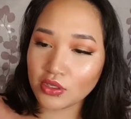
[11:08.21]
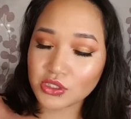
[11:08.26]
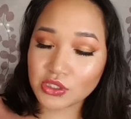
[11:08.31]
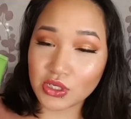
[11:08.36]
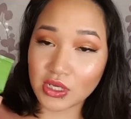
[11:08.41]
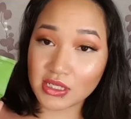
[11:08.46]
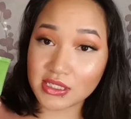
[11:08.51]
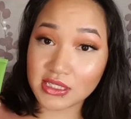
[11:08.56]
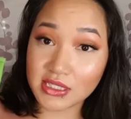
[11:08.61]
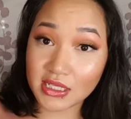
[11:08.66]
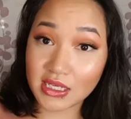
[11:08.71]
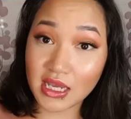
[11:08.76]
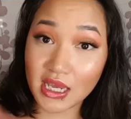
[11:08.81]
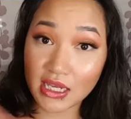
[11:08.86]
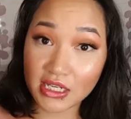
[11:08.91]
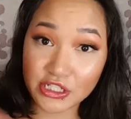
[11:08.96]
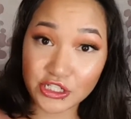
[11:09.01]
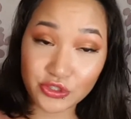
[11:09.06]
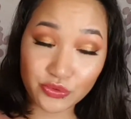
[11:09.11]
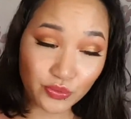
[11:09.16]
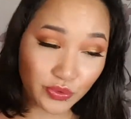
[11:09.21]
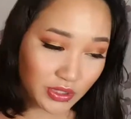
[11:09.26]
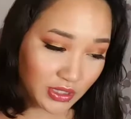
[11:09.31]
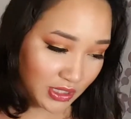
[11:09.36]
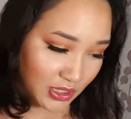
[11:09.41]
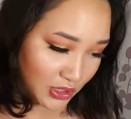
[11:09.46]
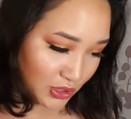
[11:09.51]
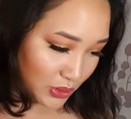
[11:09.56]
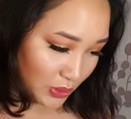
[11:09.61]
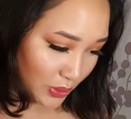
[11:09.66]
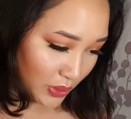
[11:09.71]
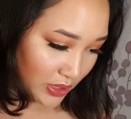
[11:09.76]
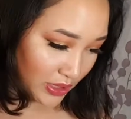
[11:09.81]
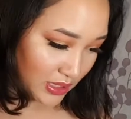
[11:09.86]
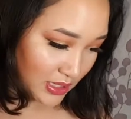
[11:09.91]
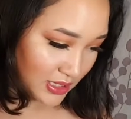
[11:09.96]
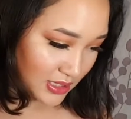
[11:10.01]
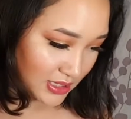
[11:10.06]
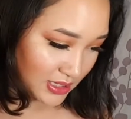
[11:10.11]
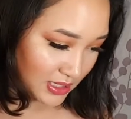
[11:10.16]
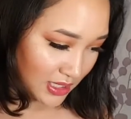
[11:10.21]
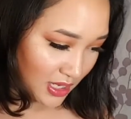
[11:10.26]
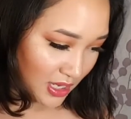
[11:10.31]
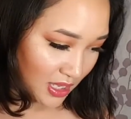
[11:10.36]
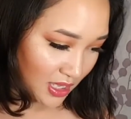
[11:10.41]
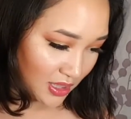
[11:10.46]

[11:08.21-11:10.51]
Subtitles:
So I did actually really enjoy this.